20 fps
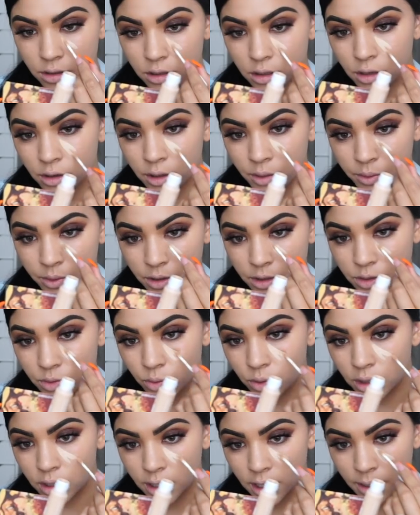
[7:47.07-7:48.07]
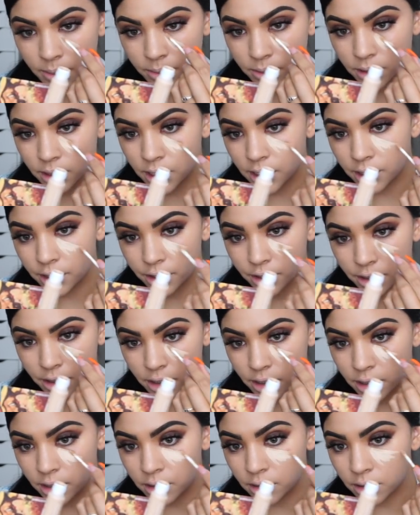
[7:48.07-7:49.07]
gonna go in with this wand applicator
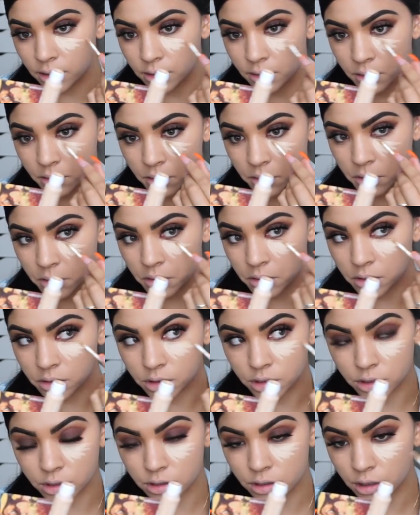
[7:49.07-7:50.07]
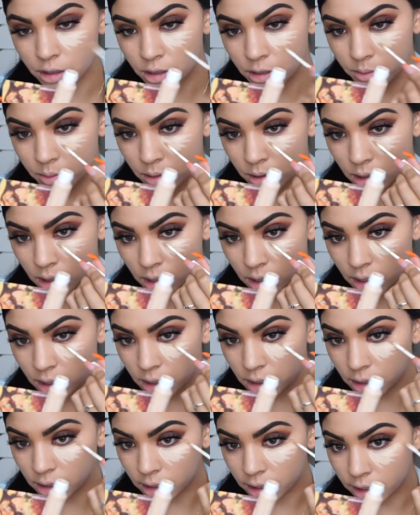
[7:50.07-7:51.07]
and just start
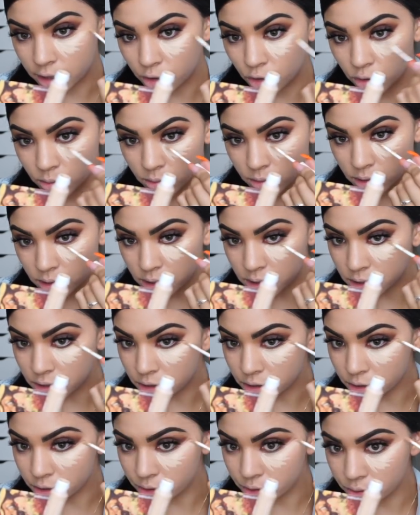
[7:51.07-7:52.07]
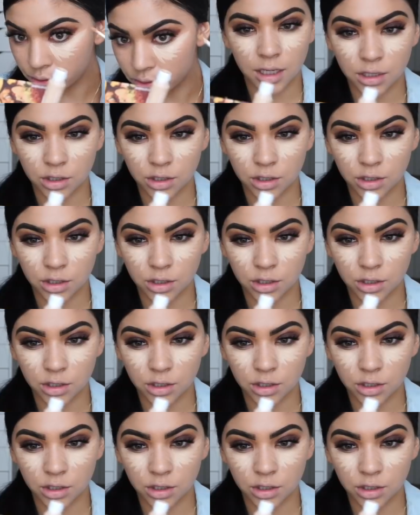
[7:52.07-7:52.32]
applying like I normally do.